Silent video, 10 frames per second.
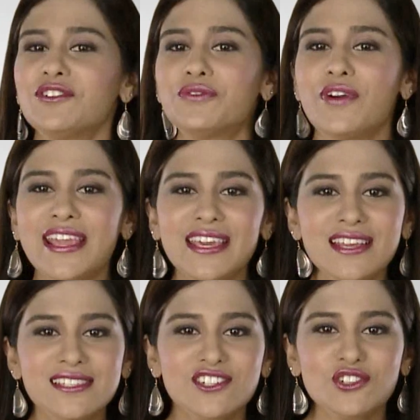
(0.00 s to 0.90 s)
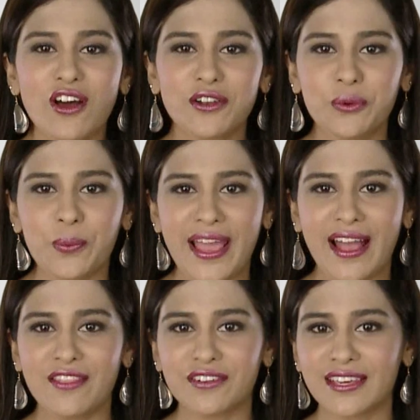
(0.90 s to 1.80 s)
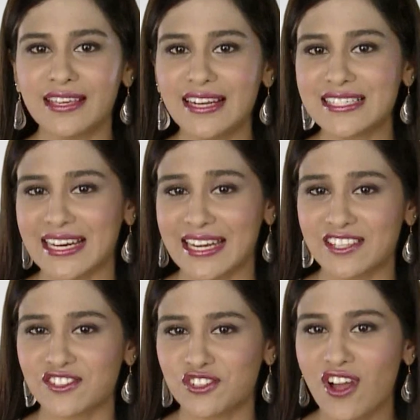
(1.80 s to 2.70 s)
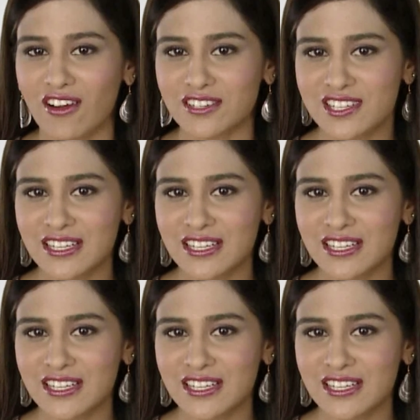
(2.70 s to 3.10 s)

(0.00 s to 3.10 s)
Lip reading: Reiki isn't taught in the way other healing techniques are taught.